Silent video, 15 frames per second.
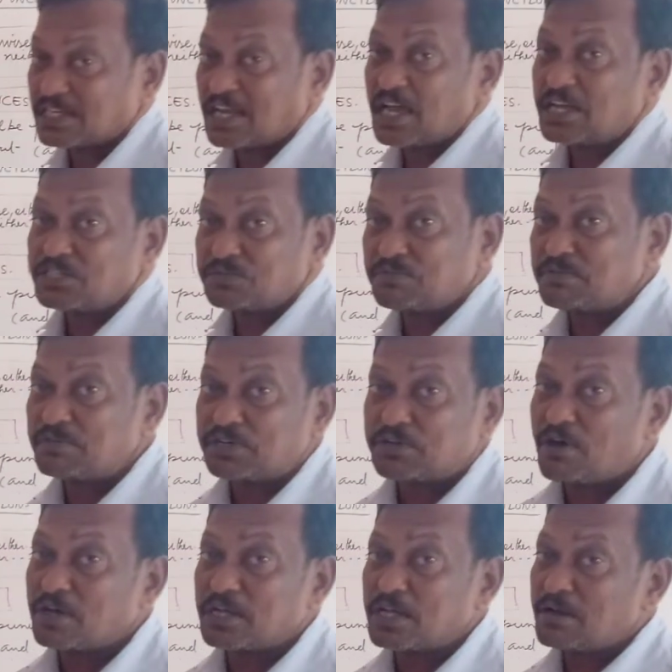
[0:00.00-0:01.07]
class, we were
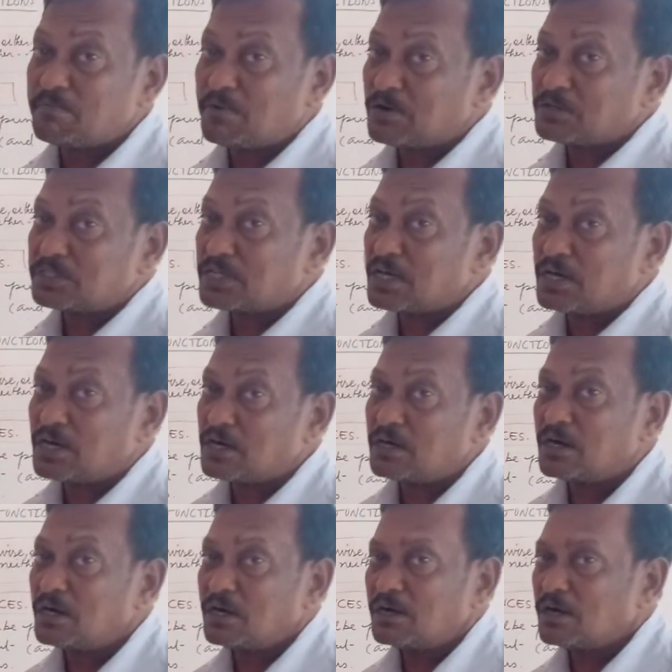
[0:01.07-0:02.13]
talking about the
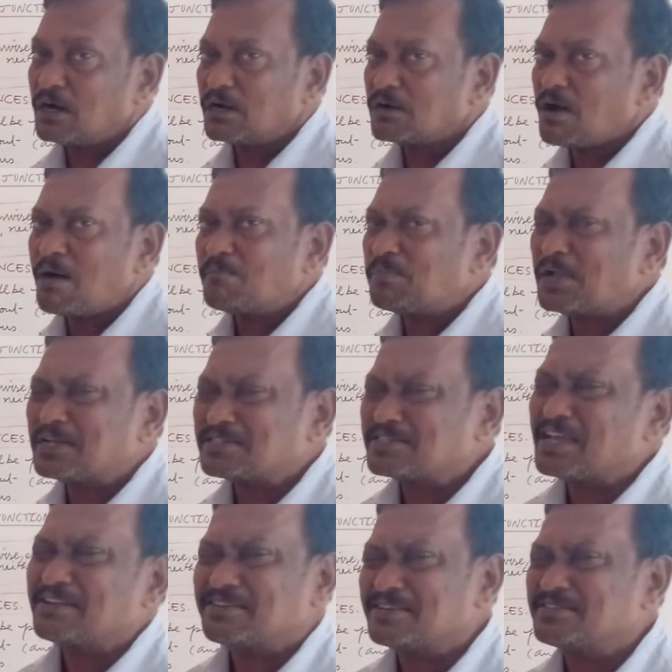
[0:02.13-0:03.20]
complex
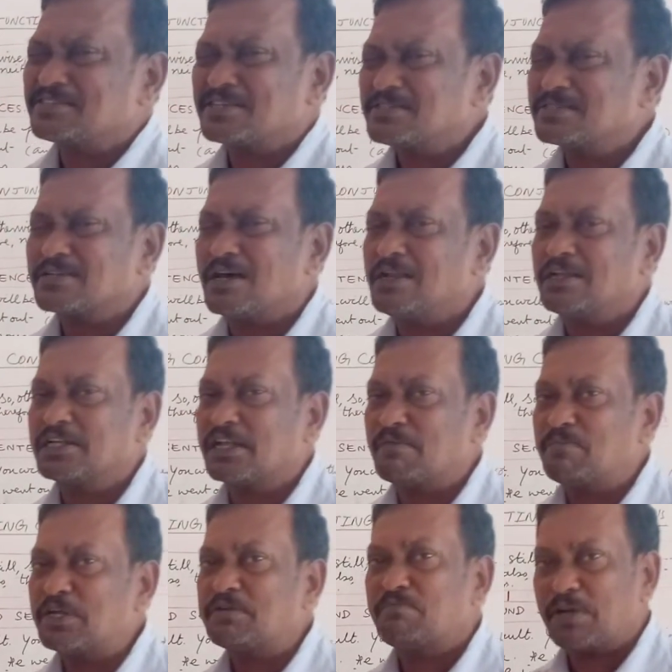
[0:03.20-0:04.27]
sentences a little
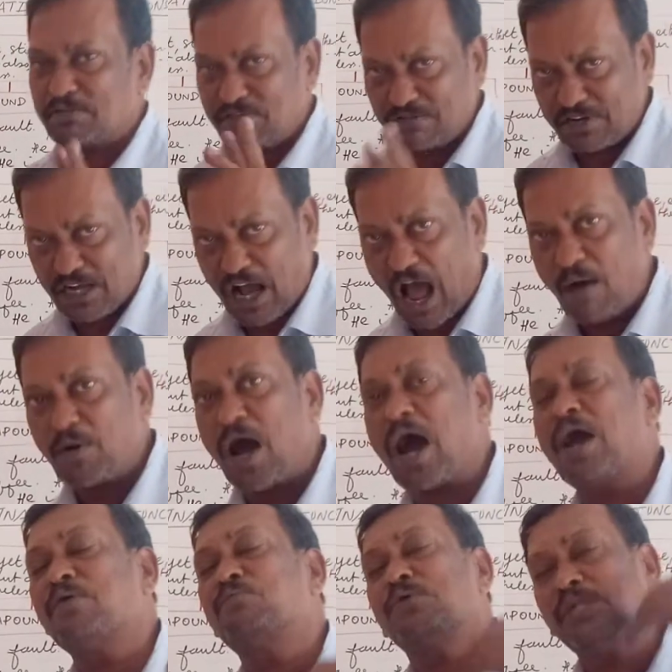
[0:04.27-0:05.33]
bit, but
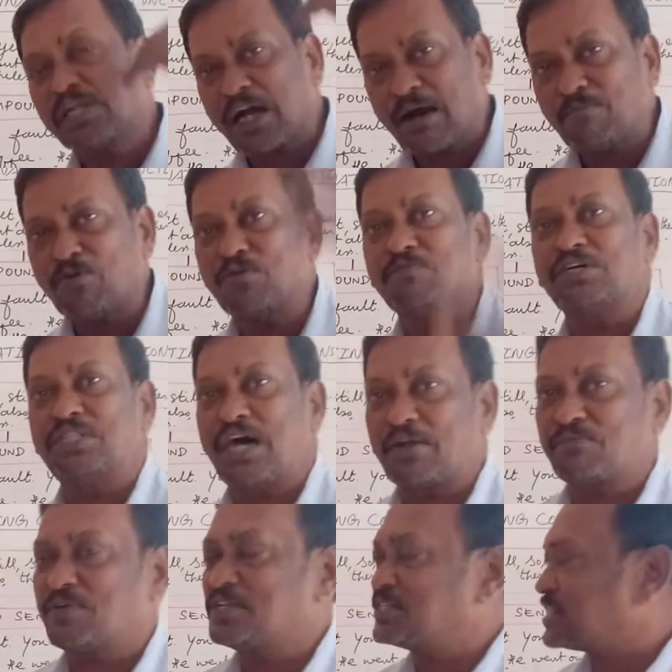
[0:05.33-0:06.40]
I will come over that
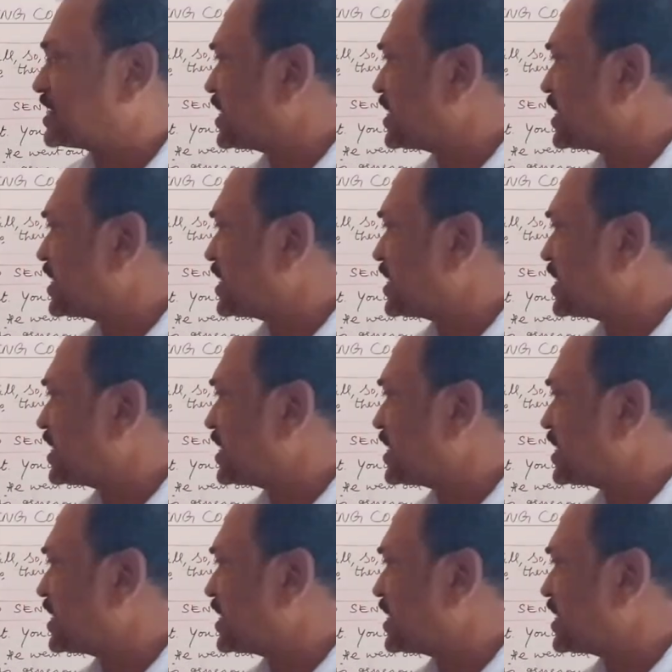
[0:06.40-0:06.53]
once